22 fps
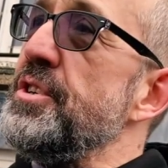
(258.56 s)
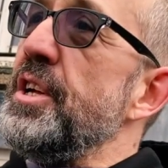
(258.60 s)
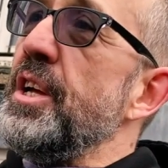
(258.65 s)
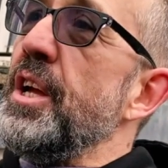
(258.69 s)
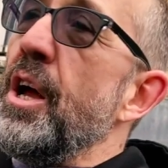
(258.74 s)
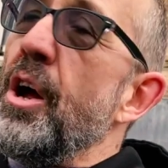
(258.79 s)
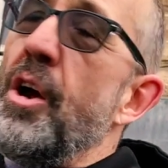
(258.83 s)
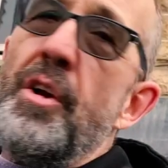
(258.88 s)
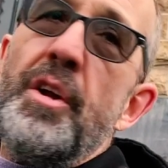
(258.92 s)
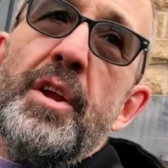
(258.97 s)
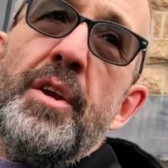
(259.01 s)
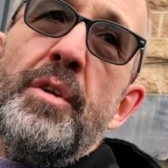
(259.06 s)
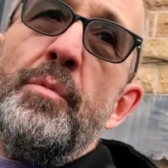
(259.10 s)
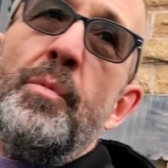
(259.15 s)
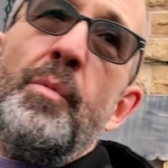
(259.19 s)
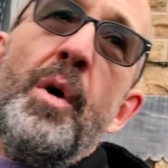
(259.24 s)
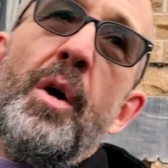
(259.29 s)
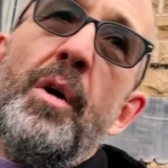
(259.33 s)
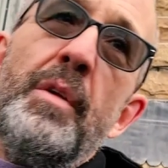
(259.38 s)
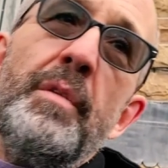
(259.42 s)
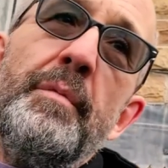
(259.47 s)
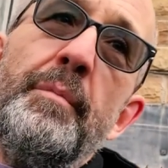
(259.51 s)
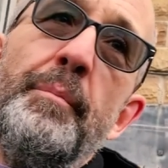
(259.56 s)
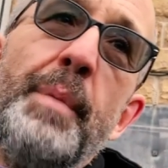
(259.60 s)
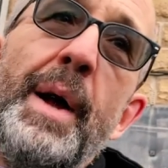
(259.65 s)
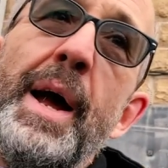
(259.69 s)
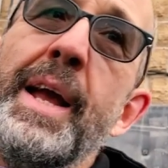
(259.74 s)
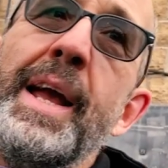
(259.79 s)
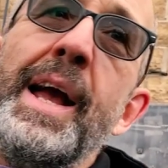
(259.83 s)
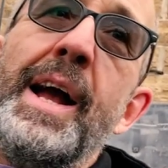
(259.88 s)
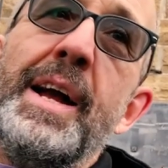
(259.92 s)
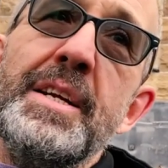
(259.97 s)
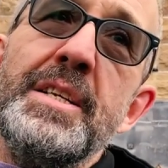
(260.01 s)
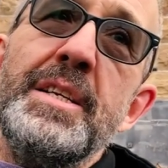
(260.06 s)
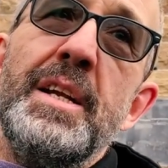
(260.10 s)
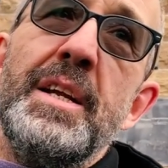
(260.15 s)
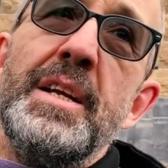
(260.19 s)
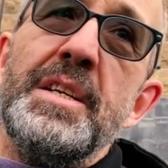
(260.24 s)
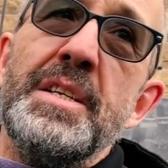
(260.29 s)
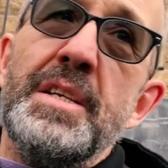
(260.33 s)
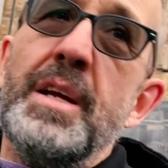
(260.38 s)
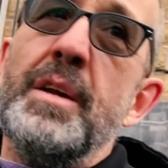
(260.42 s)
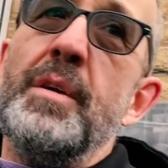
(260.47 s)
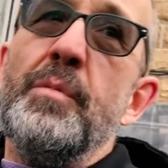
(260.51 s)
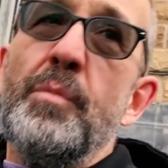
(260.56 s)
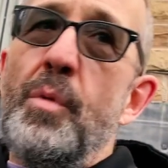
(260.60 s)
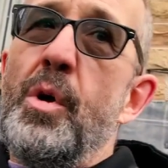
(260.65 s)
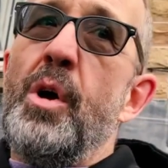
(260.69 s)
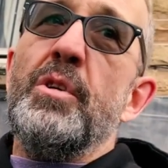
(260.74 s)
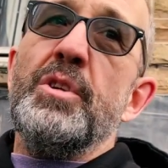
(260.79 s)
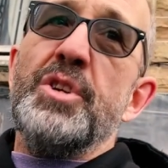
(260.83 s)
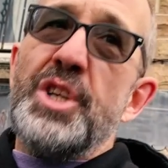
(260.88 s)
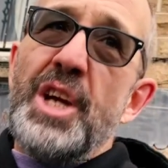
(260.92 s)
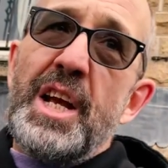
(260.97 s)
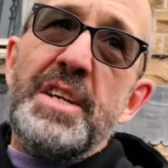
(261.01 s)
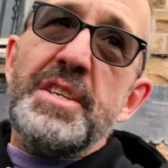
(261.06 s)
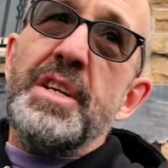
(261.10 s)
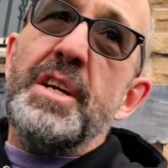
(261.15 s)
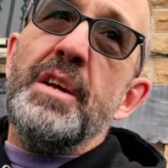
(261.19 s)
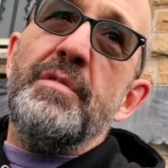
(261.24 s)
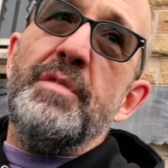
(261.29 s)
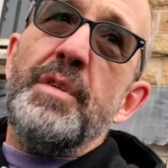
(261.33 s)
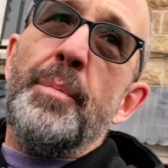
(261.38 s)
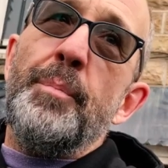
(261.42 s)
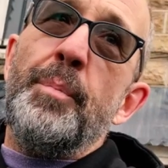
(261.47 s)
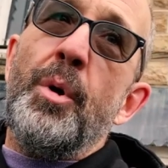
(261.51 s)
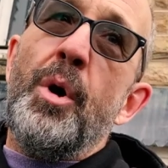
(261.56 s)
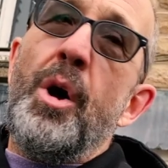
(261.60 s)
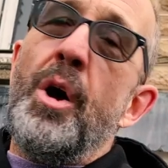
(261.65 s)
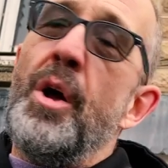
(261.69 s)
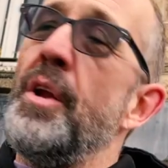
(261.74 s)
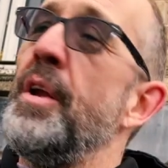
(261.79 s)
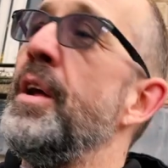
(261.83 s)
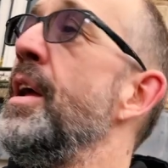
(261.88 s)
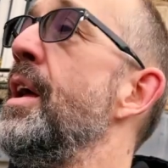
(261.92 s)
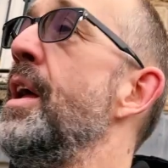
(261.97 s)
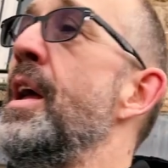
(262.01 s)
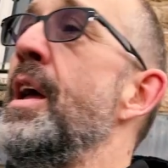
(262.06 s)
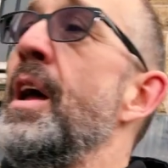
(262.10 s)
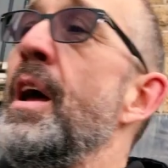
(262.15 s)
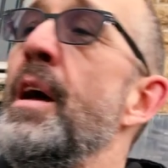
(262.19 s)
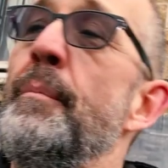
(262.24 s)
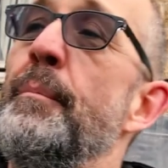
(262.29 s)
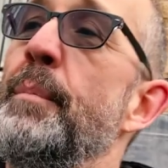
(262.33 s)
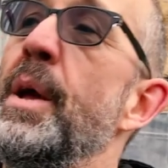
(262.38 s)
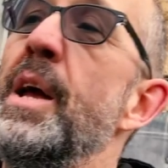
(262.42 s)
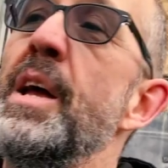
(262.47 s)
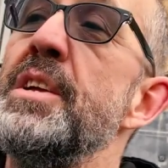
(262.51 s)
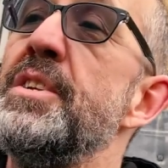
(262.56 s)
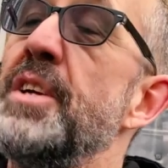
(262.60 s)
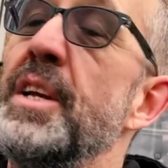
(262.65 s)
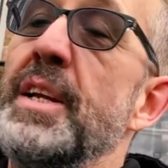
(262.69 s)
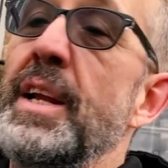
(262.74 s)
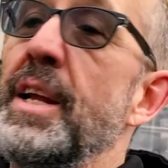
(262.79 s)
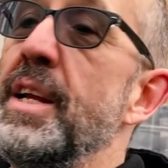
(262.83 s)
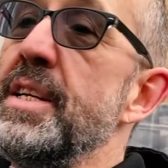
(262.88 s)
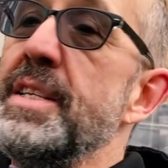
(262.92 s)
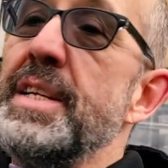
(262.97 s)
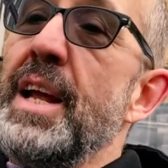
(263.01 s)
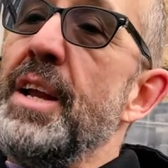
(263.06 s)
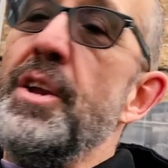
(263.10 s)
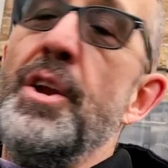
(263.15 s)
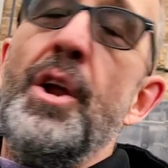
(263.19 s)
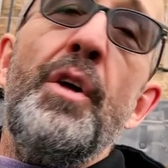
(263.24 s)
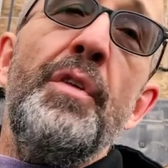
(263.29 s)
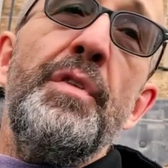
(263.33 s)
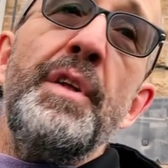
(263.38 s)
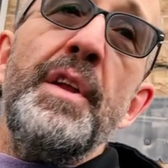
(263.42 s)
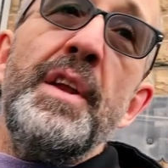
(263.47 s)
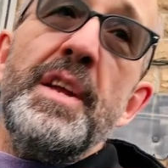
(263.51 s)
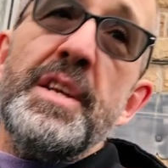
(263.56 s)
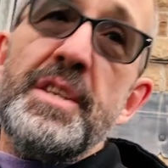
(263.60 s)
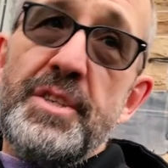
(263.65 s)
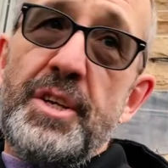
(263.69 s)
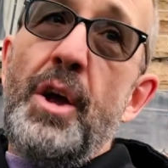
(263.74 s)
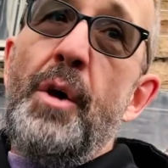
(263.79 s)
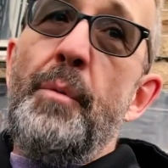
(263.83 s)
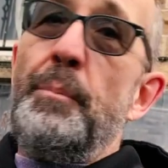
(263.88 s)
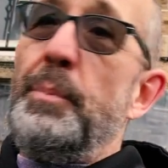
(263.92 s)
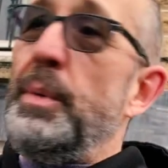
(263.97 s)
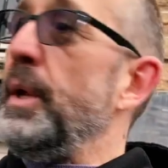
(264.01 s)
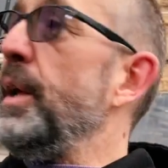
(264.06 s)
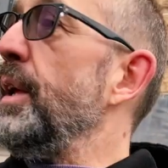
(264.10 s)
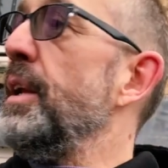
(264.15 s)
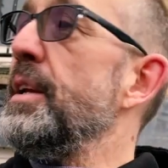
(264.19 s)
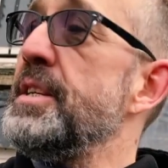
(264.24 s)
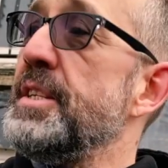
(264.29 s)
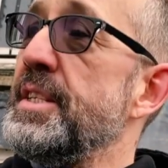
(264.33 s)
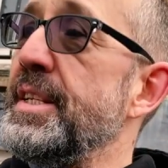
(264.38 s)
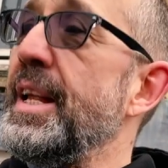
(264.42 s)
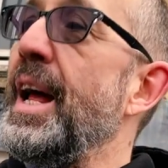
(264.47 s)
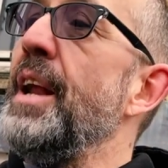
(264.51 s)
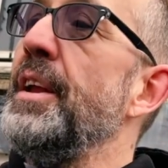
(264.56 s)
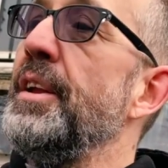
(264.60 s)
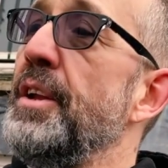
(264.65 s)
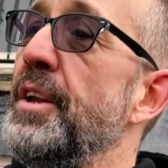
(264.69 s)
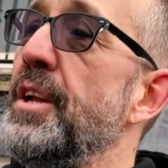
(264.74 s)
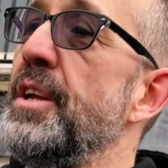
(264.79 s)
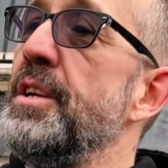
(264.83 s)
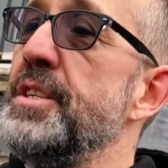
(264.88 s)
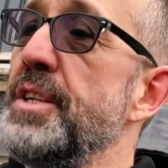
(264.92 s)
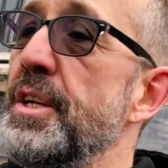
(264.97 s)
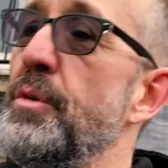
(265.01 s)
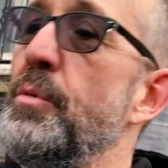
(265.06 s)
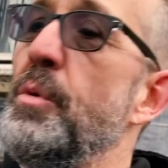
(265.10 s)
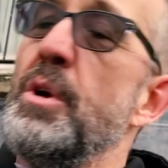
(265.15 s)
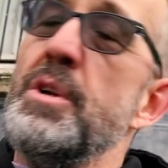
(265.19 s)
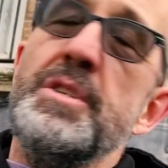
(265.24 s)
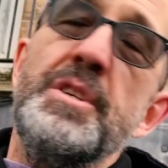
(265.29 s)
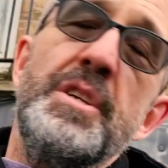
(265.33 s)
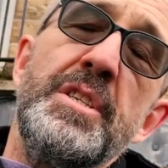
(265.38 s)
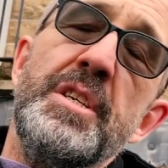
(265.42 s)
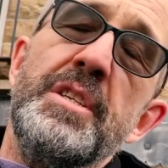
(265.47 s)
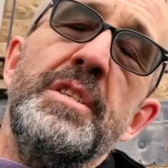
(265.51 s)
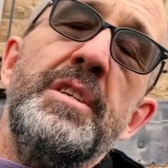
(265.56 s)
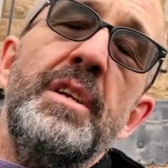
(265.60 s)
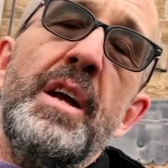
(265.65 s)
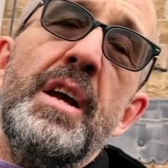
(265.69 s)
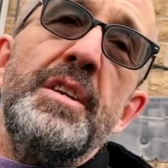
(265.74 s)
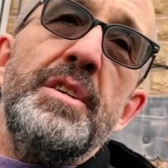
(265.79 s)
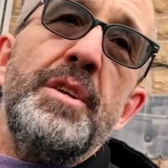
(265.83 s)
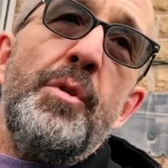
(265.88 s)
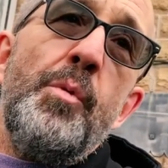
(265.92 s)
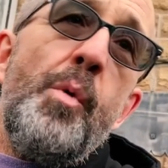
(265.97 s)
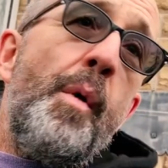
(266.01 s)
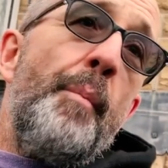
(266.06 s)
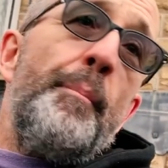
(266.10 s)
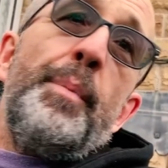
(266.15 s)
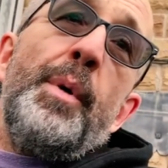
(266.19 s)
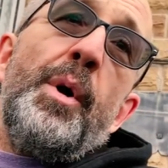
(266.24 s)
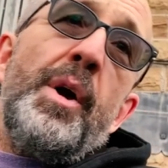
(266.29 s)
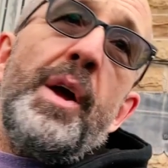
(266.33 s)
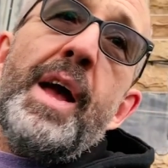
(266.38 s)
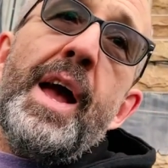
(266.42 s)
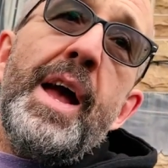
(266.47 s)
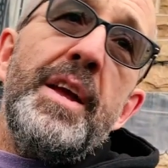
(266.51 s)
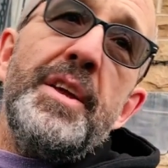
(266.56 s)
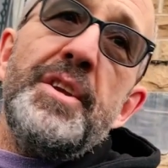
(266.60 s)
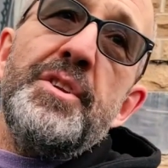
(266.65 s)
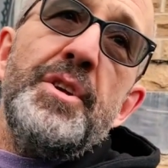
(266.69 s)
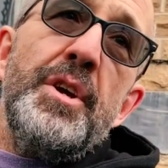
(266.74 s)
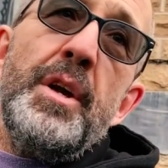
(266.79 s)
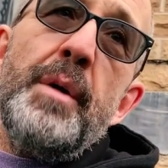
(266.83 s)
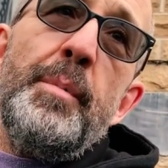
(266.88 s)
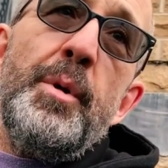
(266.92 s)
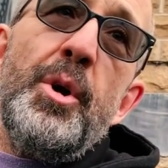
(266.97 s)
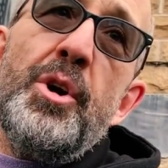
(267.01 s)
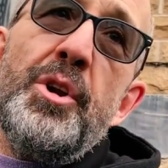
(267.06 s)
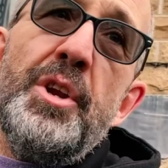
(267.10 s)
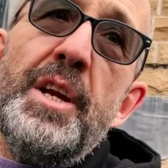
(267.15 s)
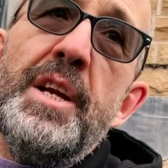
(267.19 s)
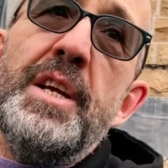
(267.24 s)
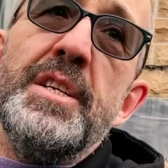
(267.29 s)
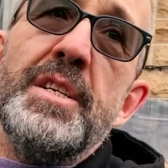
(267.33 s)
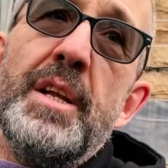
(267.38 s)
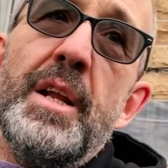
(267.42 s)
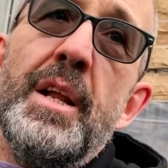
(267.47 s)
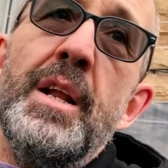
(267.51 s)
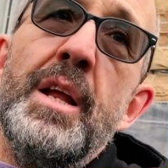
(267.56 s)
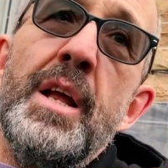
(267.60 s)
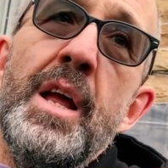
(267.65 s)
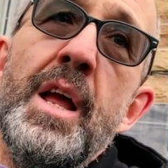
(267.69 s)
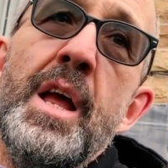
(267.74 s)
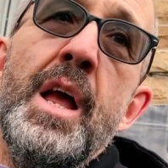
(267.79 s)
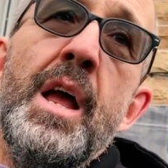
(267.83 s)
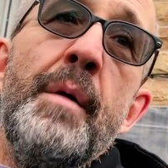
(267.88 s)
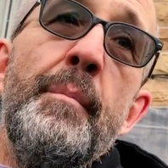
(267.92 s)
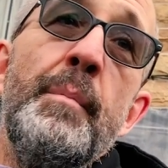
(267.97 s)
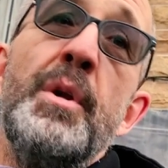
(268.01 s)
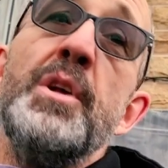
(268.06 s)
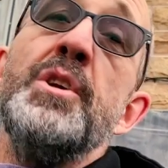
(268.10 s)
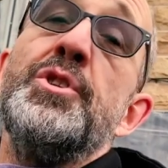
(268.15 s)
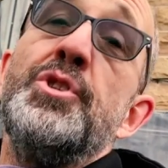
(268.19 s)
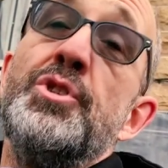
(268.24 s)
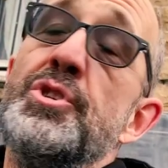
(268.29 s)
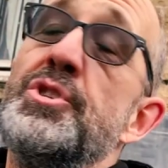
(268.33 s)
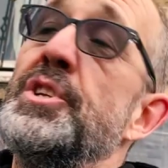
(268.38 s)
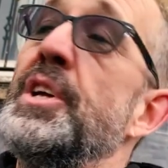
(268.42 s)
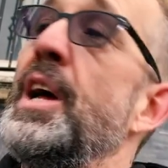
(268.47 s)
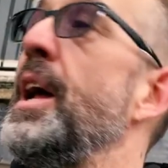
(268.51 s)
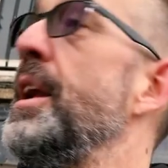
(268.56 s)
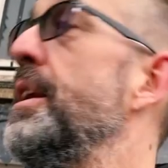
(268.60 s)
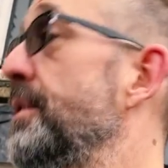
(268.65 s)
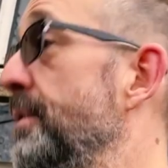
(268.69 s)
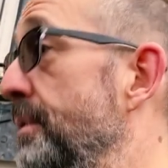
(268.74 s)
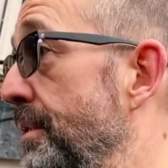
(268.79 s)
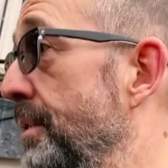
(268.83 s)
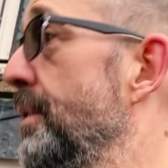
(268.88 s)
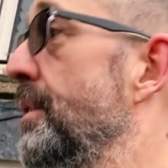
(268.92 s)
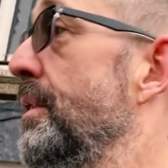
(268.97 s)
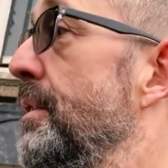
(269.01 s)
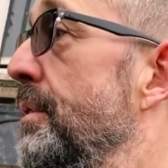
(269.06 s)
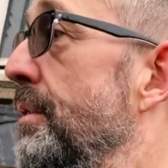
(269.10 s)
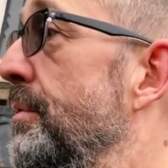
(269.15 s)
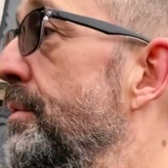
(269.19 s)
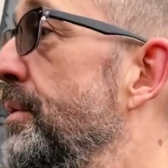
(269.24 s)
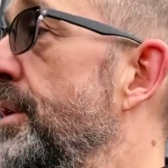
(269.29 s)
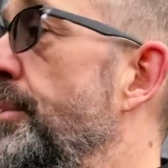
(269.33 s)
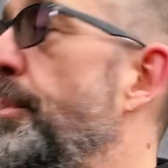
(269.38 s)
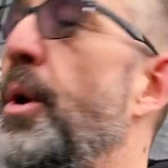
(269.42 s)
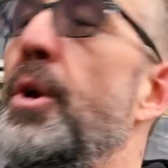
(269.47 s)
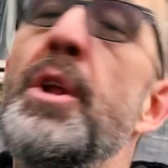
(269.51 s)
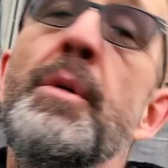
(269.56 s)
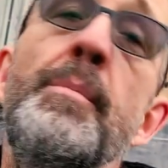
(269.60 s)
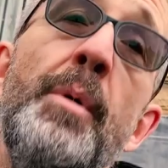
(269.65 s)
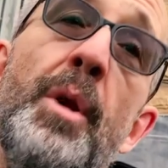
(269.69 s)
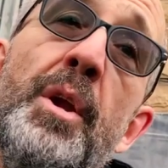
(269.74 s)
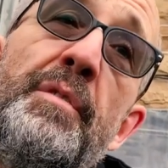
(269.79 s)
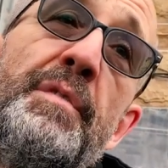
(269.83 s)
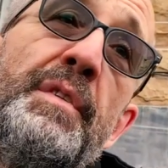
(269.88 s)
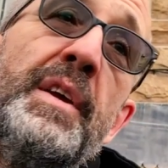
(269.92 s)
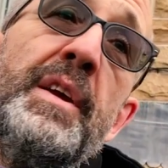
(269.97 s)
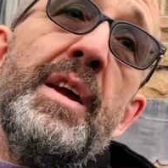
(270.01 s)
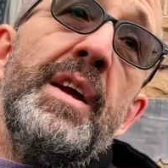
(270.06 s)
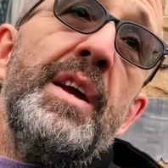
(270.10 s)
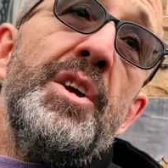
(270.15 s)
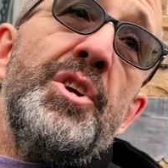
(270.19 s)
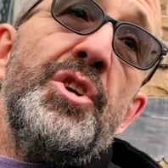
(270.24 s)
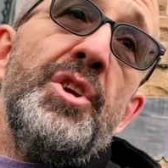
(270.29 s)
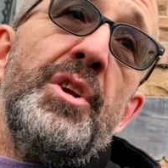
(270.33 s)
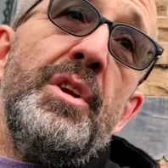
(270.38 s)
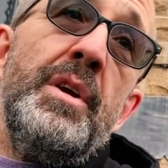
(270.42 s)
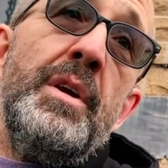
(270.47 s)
it got in, what back axle is it, what chassis have you put on, and basically it's had nothing. It's completely standard as it was as a, as a one point eight turbo diesel. Yeah. But it's just had the body modification.